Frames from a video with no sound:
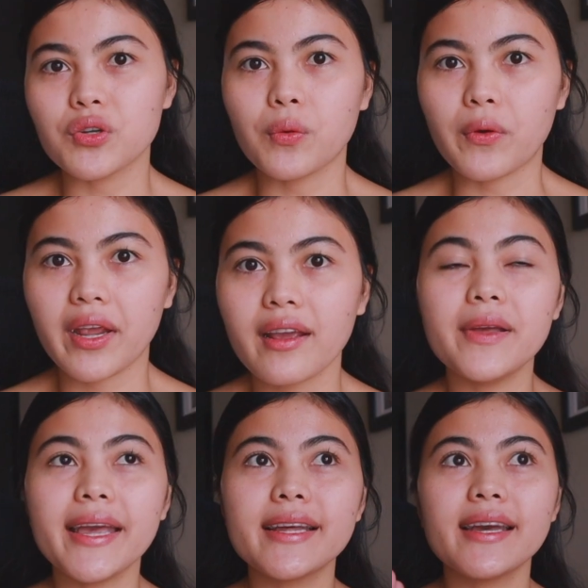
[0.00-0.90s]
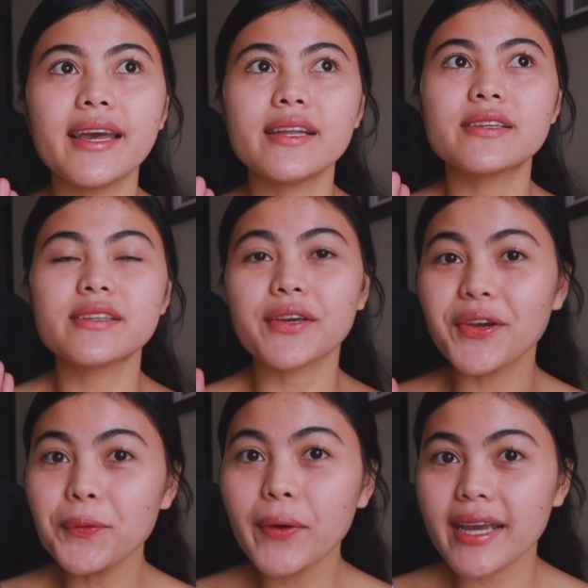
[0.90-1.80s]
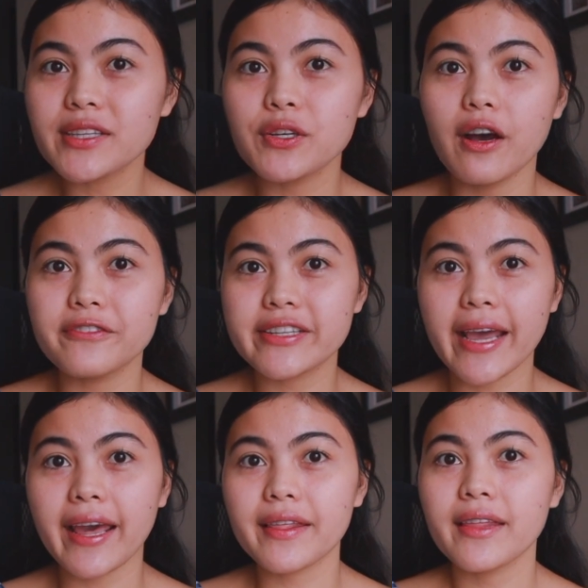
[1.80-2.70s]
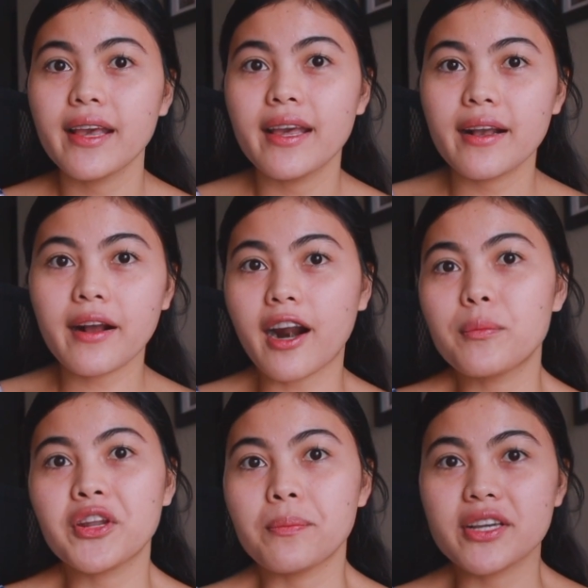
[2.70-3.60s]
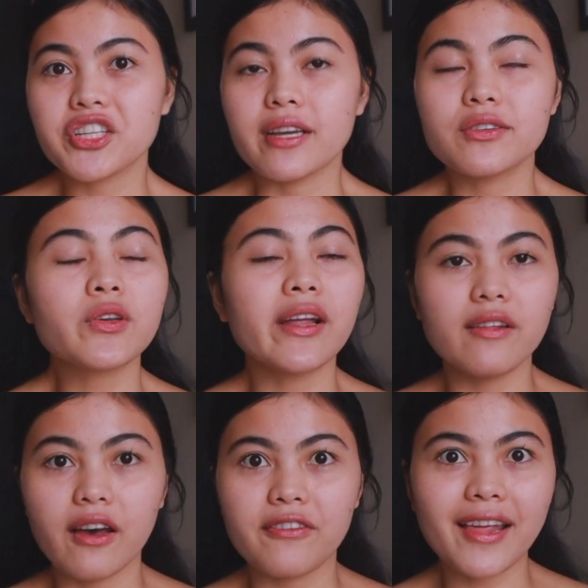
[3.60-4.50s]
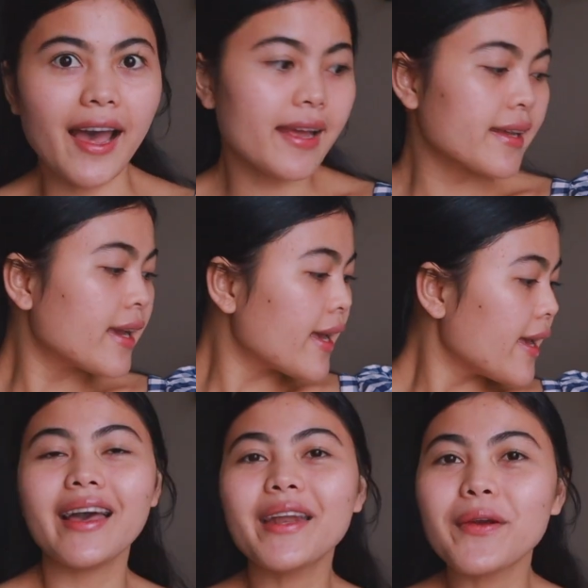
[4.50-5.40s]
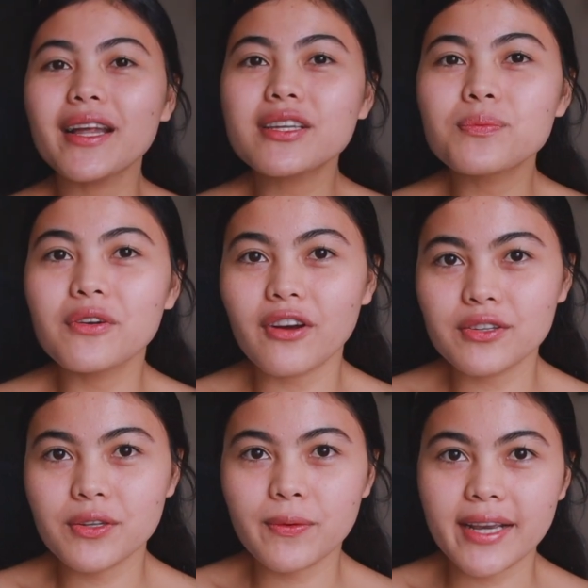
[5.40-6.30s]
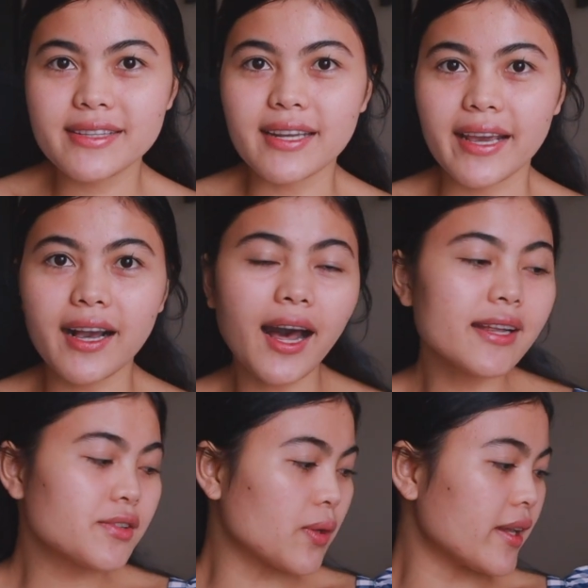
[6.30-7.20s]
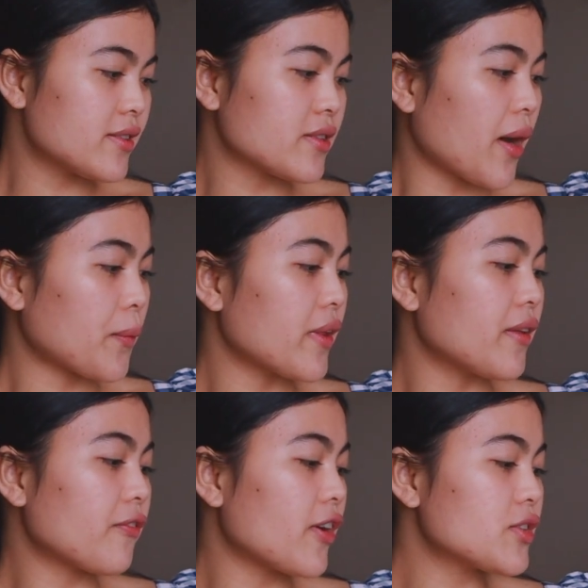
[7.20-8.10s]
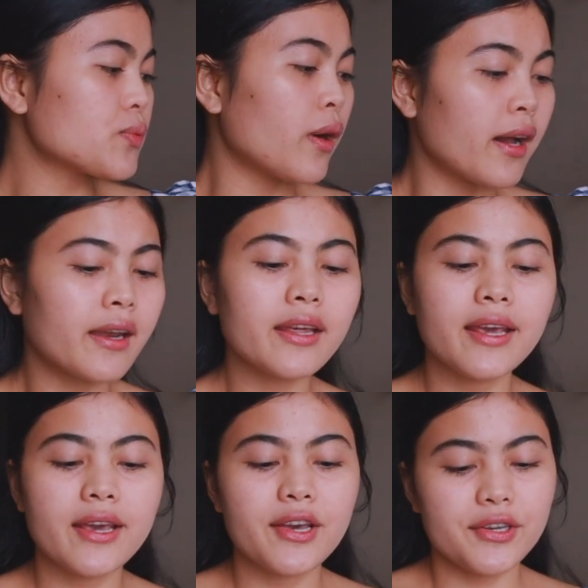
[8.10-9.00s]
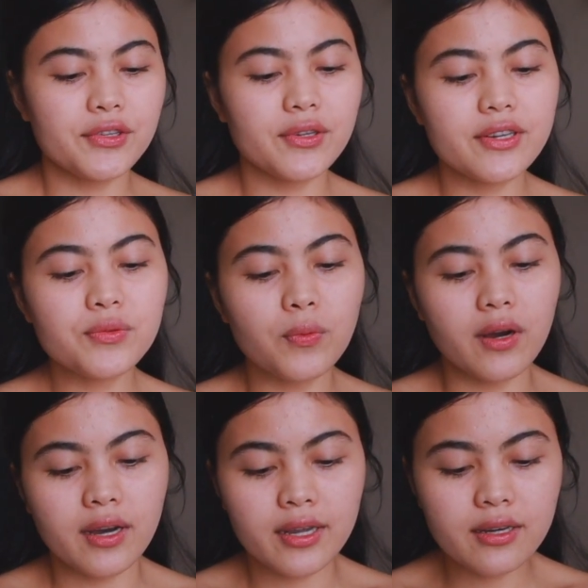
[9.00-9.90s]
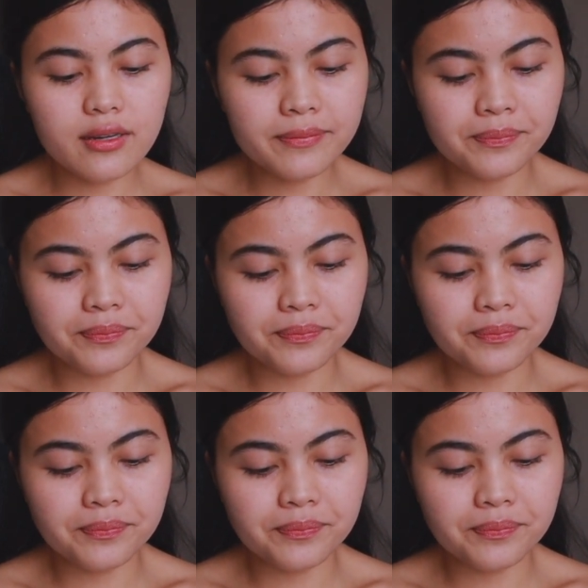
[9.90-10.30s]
jewelry. It's a good way to offset carbon emissions, so I love that. Anyway, let's move on to the rings that I got. So let's start with the first one. So this one